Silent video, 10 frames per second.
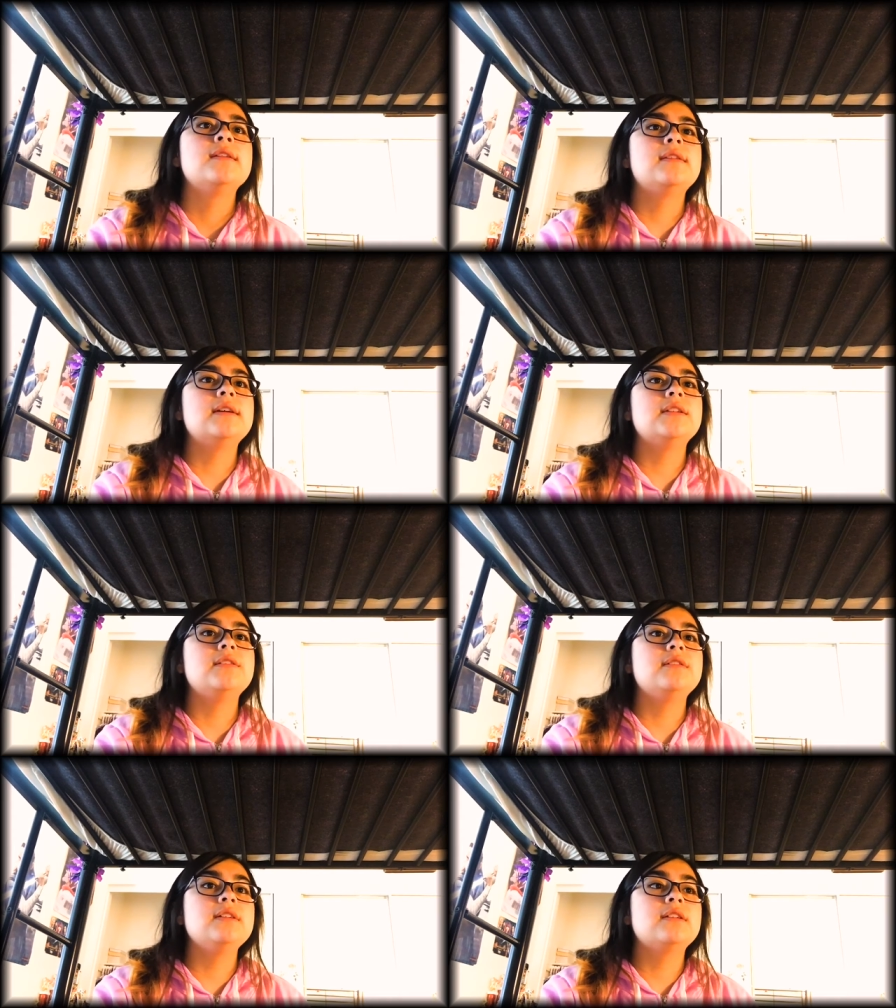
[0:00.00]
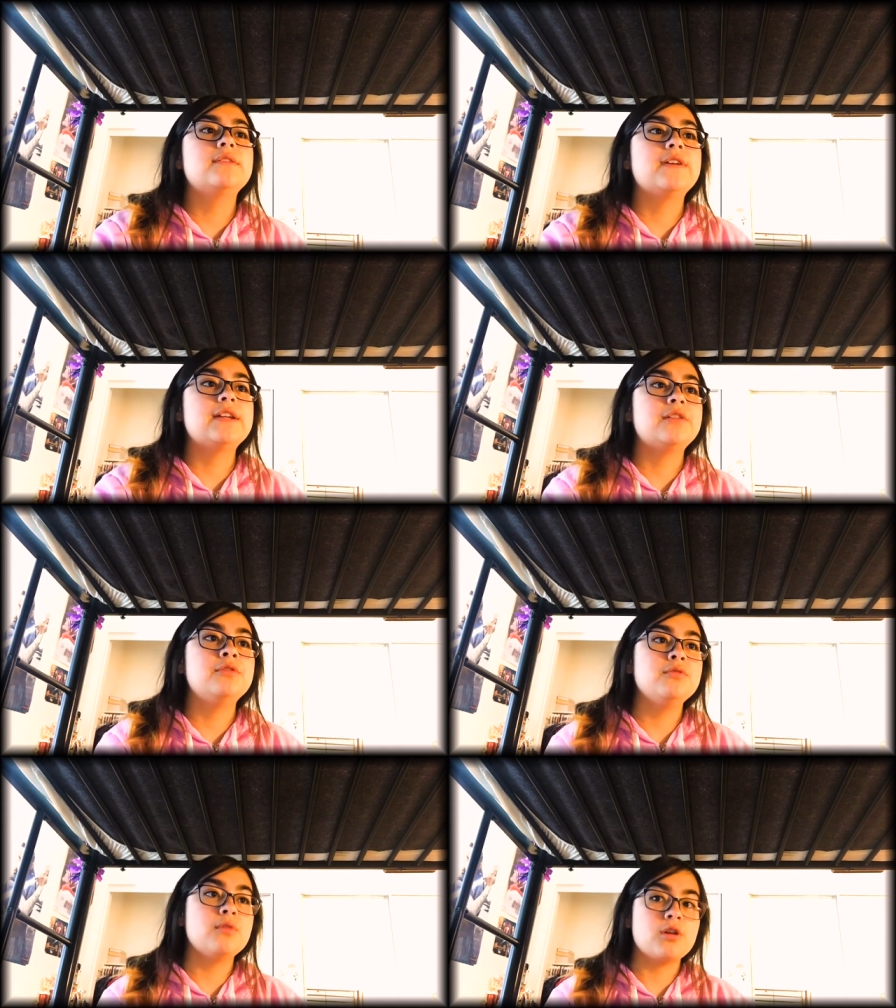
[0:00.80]
that you need to find out who
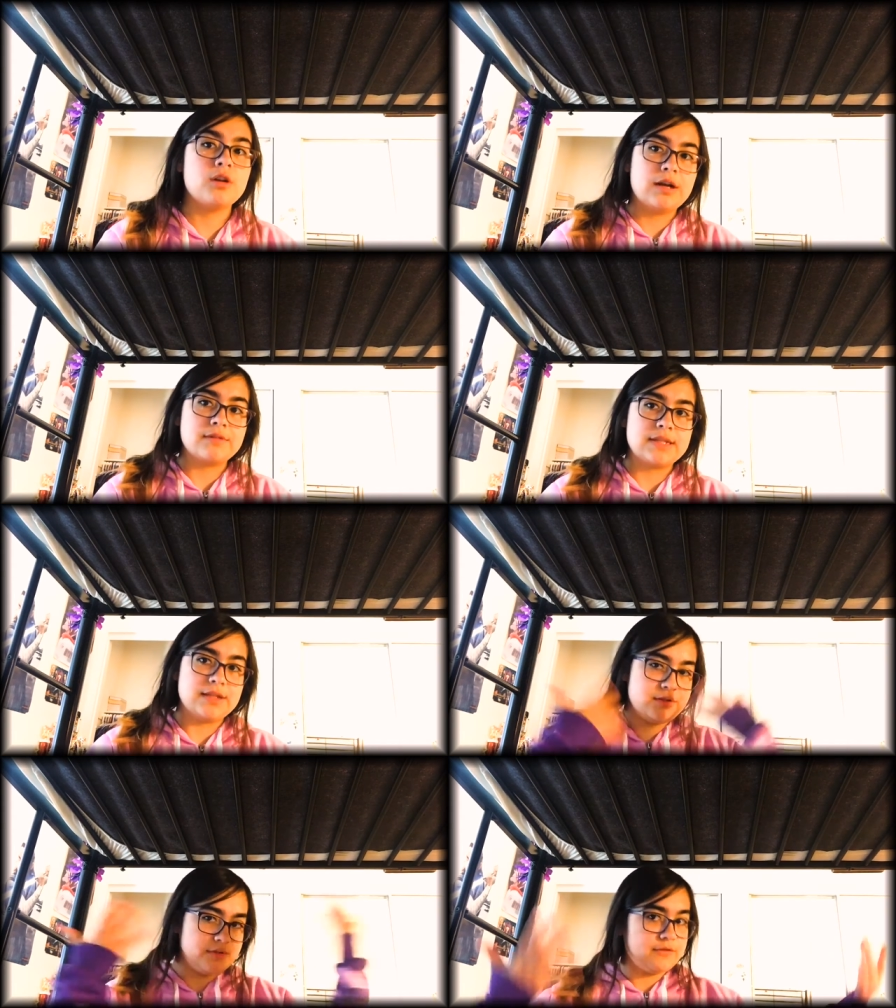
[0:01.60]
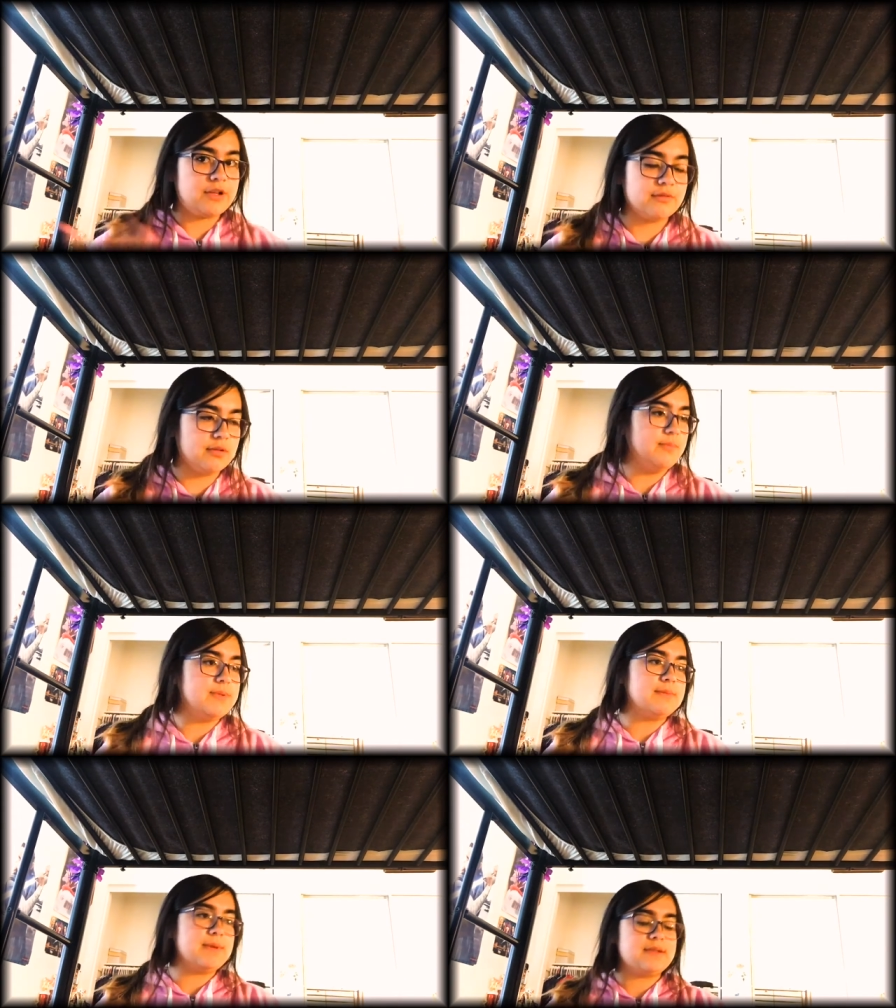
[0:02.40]
you are outside your friend
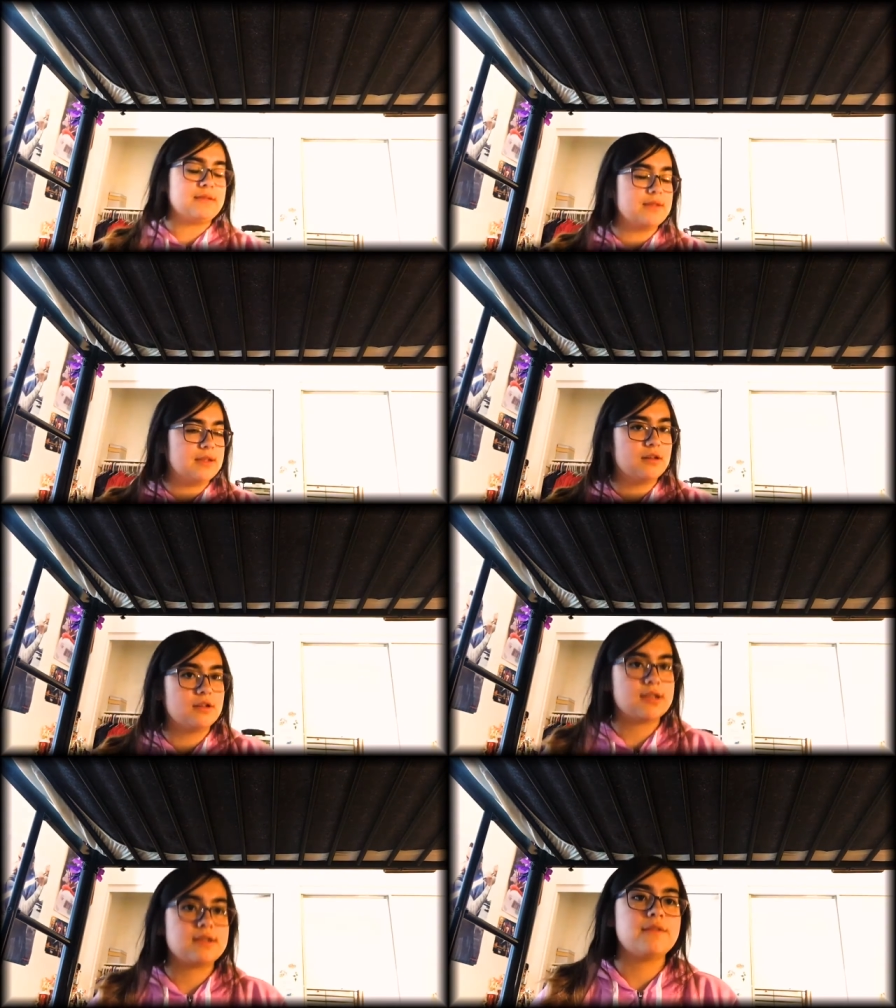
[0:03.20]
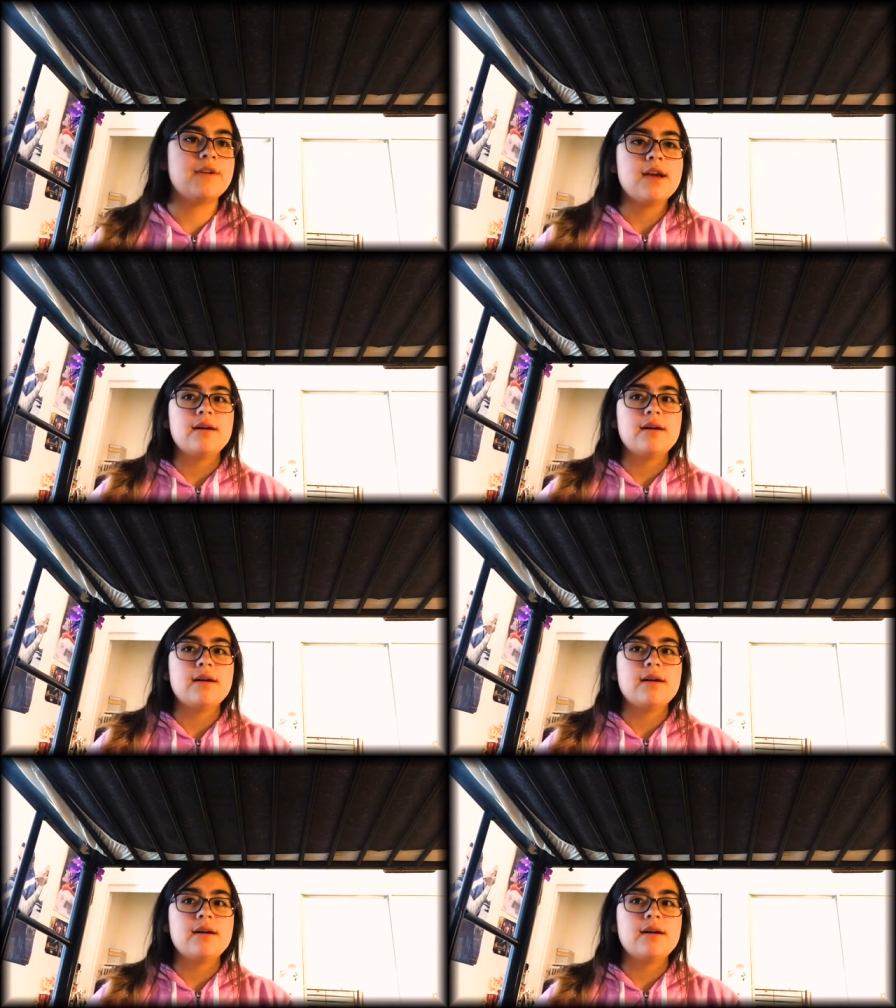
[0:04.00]
groups and basically all that stuff.